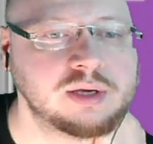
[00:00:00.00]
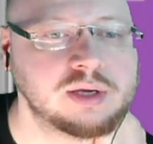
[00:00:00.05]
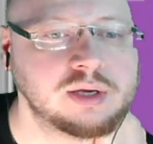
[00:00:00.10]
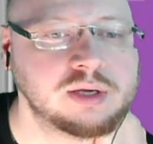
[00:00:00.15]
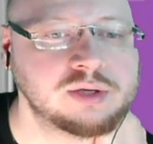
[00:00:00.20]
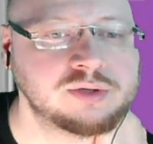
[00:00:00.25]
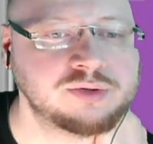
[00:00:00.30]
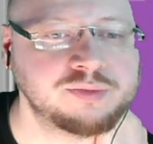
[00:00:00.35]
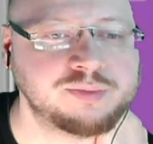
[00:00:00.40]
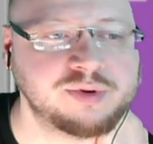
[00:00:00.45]

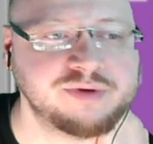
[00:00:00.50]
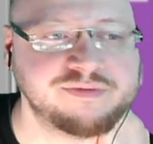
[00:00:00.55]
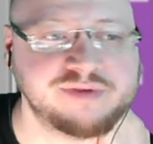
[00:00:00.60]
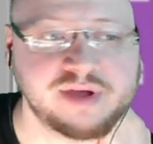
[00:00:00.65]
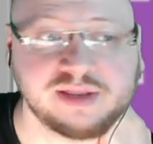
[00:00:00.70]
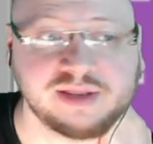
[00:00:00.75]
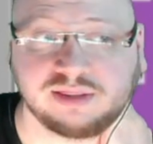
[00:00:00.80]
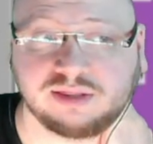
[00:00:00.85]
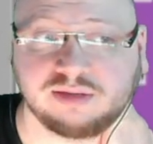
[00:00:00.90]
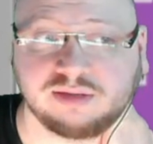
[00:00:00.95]
to
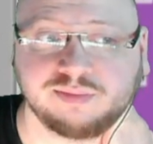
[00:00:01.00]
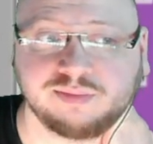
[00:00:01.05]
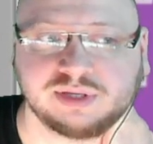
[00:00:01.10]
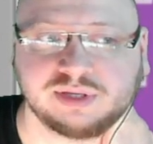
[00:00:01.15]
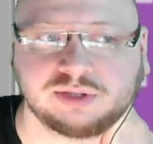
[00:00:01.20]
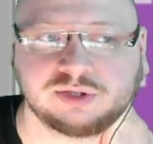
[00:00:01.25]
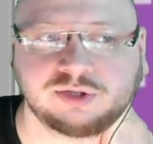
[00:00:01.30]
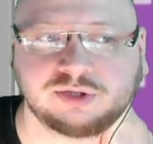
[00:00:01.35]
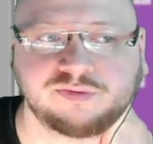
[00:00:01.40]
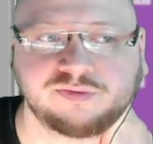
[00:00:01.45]
prevent the
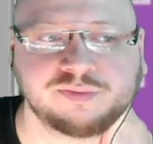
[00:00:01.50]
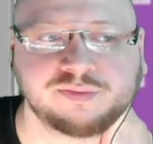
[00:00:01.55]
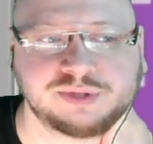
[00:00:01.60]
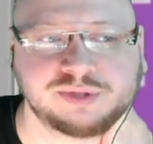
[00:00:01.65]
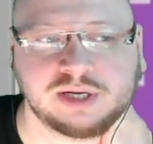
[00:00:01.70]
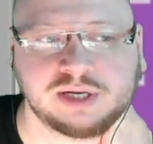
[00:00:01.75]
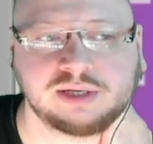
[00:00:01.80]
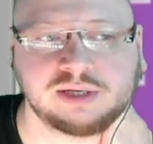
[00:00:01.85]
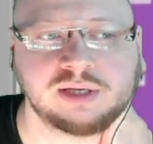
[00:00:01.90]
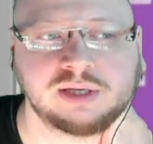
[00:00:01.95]
message from
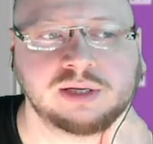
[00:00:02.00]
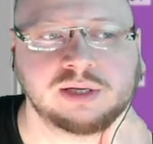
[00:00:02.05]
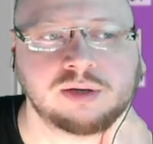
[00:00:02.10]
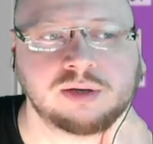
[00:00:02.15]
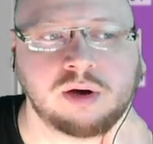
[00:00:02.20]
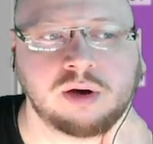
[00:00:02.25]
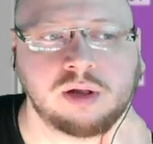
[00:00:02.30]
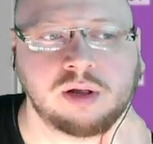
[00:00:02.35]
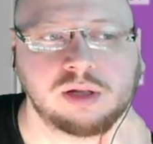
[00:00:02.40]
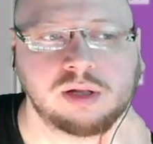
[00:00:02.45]
sending at
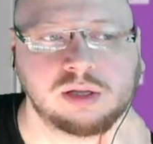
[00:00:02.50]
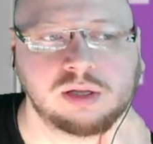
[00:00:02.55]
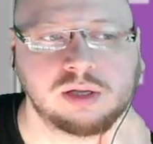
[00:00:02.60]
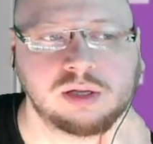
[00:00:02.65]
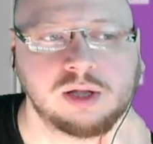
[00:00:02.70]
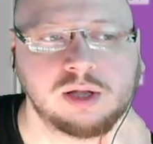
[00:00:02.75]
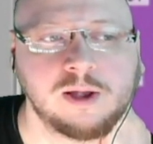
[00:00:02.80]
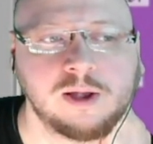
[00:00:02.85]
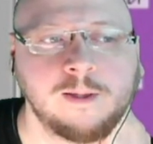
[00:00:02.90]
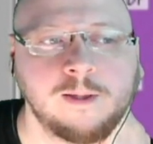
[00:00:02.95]
all.
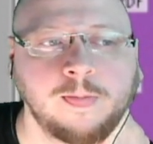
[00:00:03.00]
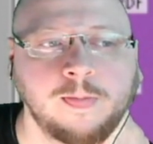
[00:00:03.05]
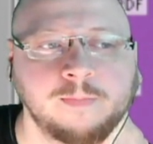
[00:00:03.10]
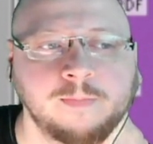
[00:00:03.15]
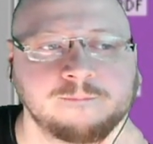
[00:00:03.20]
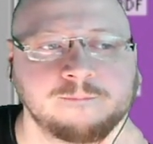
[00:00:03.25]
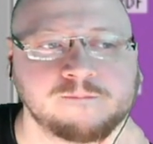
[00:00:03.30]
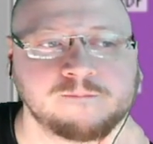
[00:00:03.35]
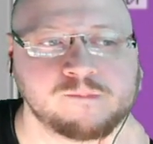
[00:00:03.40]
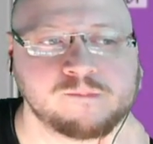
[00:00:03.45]

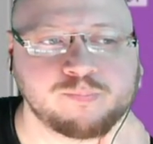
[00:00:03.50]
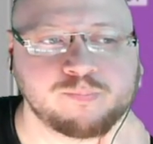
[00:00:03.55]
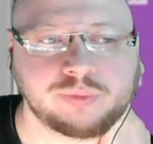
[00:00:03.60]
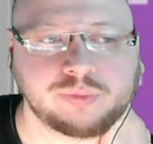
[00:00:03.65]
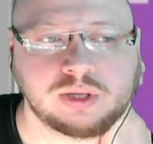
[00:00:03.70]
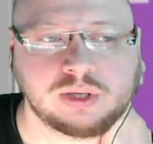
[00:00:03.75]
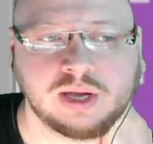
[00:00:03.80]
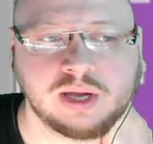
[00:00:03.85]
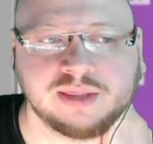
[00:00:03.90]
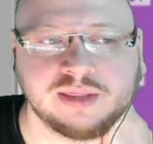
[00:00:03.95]

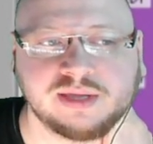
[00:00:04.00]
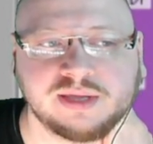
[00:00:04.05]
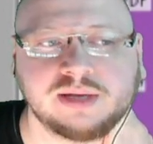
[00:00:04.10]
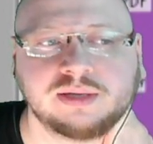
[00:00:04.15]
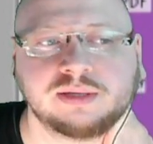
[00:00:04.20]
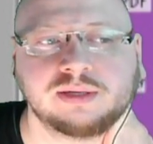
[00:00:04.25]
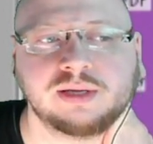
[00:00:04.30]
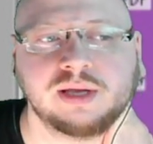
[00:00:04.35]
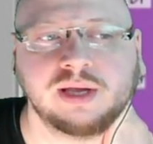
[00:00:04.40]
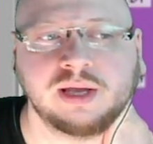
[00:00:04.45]
And
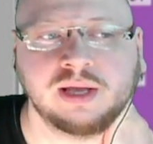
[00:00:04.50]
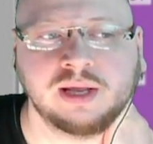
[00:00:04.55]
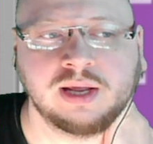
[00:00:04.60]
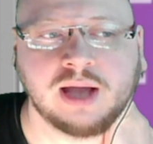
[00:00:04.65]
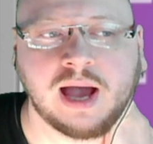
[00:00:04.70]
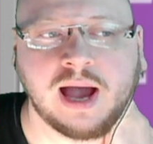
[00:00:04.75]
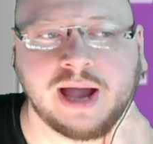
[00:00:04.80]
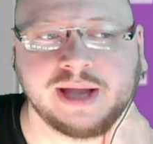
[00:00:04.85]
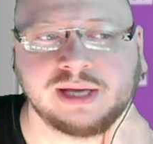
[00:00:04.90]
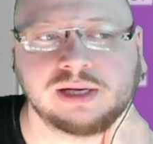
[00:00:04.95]
then
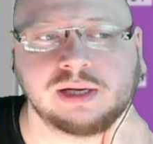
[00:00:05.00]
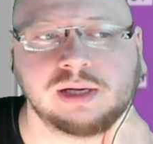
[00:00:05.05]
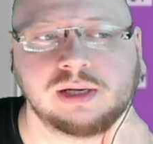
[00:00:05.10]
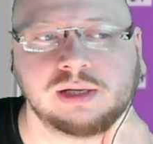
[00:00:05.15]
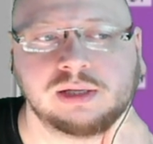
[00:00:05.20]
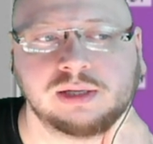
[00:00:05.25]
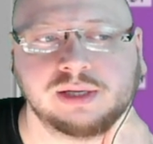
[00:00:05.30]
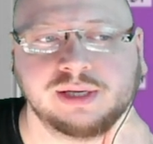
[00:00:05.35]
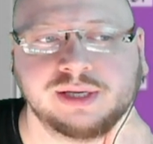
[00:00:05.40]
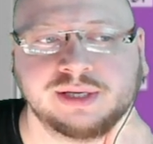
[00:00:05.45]

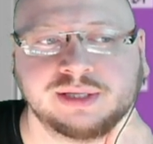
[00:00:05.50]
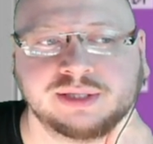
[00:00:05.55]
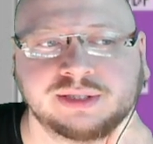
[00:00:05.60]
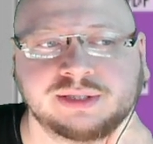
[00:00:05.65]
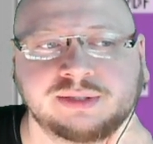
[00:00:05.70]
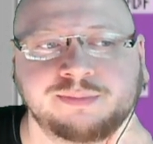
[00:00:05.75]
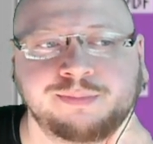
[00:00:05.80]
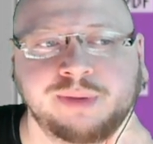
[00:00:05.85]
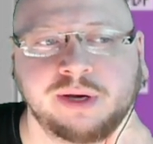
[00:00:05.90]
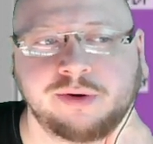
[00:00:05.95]
idle
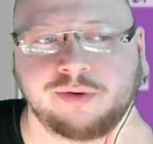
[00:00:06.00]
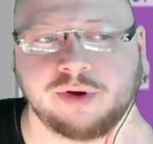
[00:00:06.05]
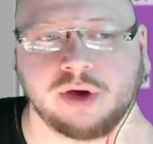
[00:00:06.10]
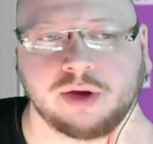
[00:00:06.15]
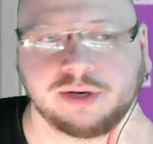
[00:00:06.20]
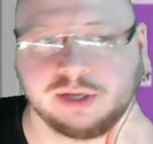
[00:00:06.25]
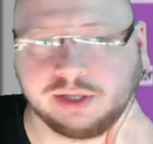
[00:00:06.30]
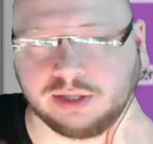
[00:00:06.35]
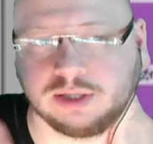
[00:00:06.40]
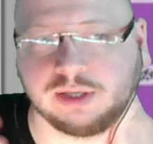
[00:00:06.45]
is
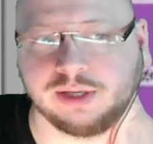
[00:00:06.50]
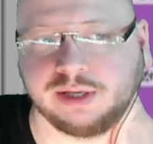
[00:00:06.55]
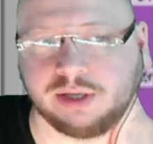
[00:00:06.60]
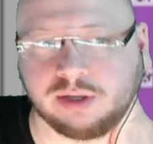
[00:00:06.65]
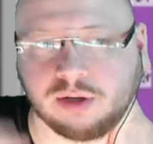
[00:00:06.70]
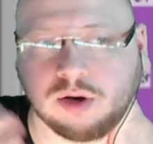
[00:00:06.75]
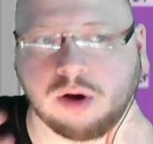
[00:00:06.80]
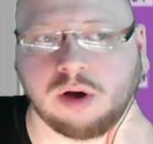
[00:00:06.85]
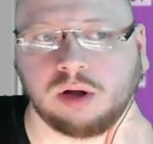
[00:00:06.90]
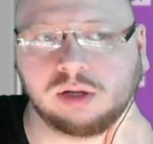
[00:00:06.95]
periodically
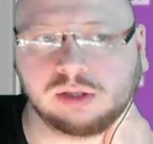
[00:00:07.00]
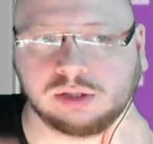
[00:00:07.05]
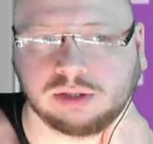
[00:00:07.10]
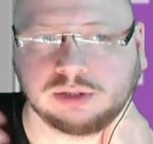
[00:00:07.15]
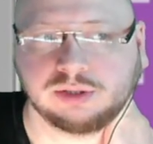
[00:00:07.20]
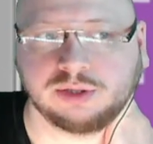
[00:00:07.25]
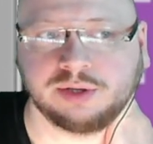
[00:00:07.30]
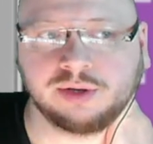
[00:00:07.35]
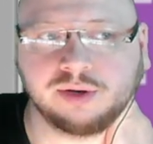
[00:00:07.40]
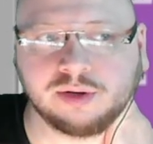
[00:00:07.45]
called,
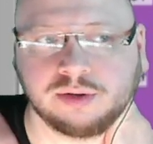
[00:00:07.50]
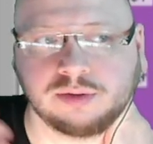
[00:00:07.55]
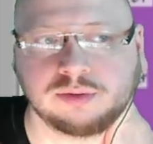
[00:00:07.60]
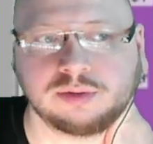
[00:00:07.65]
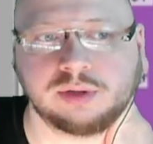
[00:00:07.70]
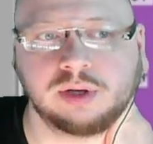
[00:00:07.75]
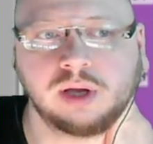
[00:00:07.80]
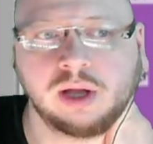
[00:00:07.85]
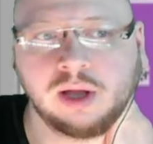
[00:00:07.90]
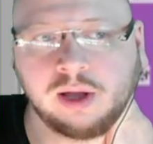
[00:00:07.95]
you know,
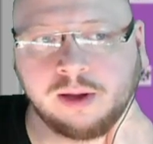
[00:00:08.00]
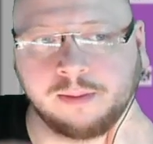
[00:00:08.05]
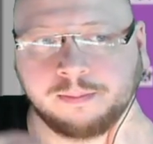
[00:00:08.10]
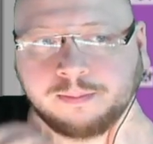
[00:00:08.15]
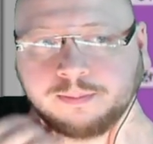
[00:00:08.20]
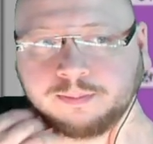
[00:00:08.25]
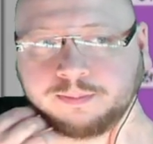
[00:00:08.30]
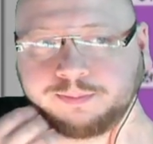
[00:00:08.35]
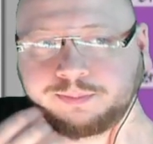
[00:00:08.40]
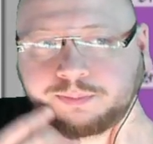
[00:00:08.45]

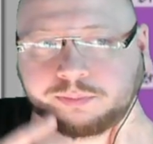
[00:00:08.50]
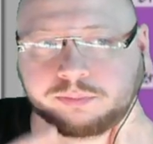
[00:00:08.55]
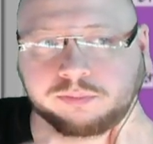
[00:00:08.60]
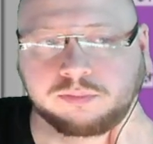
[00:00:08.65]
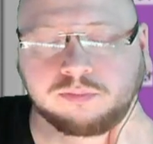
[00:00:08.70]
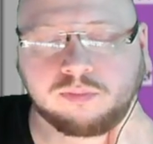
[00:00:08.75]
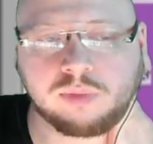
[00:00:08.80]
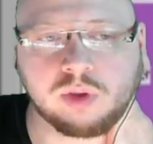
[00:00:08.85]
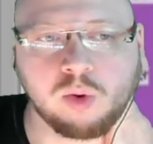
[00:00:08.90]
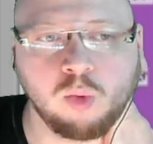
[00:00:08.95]

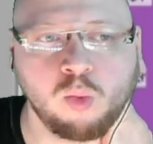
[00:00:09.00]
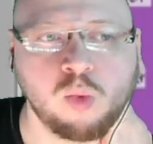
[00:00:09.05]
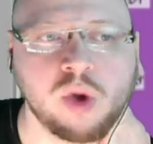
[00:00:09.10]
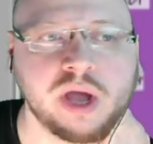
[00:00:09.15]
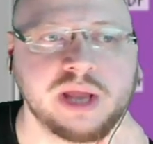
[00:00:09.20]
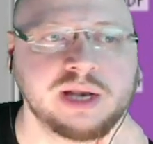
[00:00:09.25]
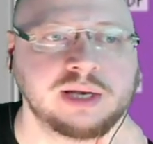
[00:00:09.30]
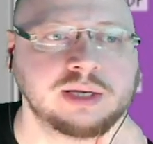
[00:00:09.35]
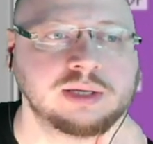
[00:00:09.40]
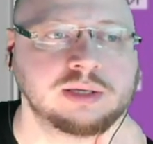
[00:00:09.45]

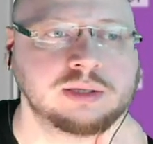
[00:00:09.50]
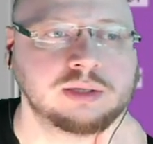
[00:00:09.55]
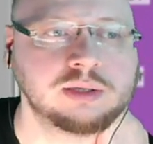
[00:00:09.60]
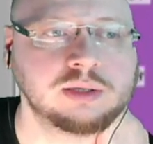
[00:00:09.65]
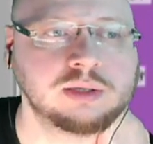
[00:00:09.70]
when,